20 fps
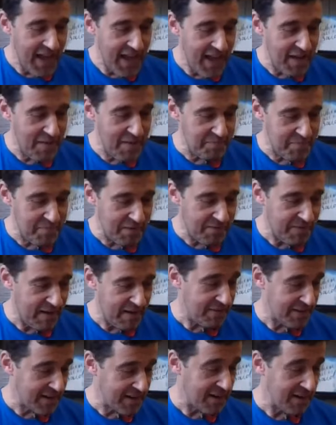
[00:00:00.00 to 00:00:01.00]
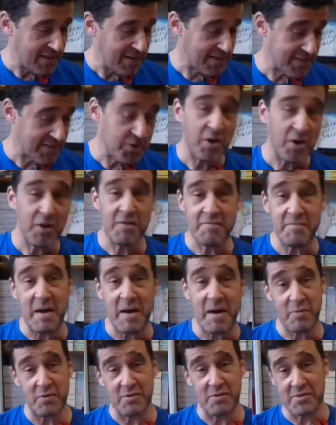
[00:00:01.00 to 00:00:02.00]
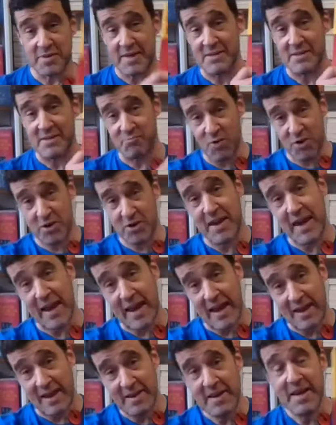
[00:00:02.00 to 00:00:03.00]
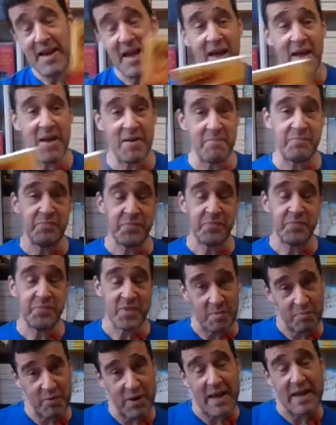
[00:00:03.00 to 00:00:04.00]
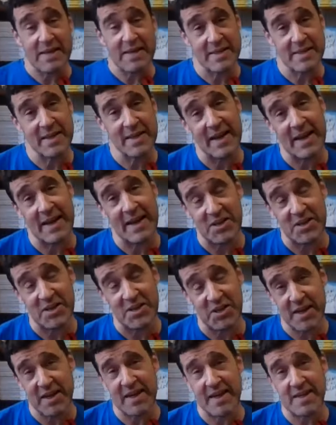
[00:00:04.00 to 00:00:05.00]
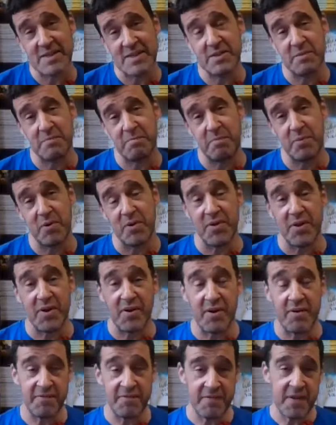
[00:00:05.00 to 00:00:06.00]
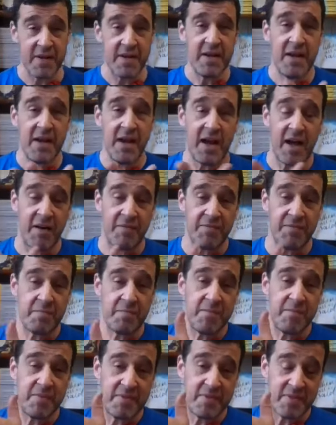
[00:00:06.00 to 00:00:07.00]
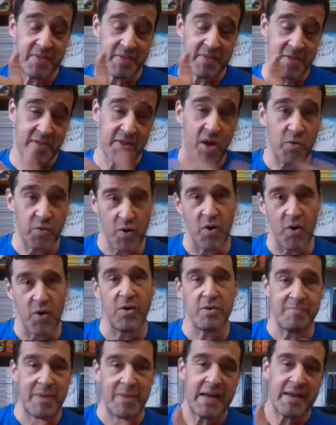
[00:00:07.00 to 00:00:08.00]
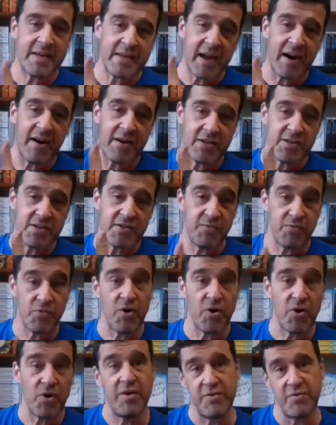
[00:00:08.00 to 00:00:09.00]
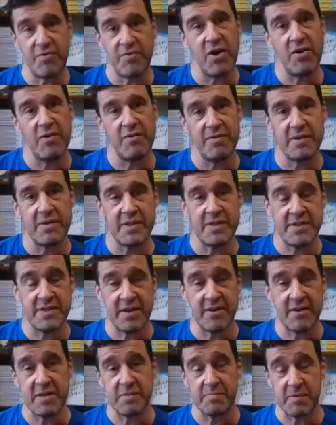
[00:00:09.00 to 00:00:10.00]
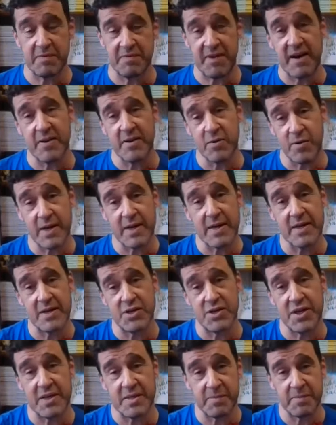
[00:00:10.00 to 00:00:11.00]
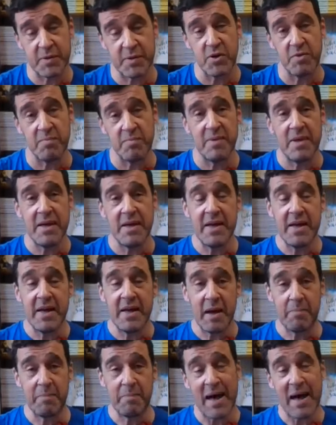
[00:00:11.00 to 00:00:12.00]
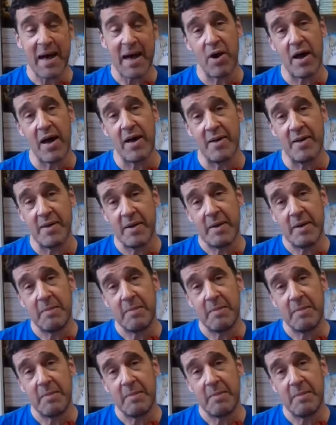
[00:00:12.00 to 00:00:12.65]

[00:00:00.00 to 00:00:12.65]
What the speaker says: My favourite characters in all of my books is Rocky. Surprisingly, she is the brother of the so-called main character of Roy of the Rovers series, but very quickly she's become a power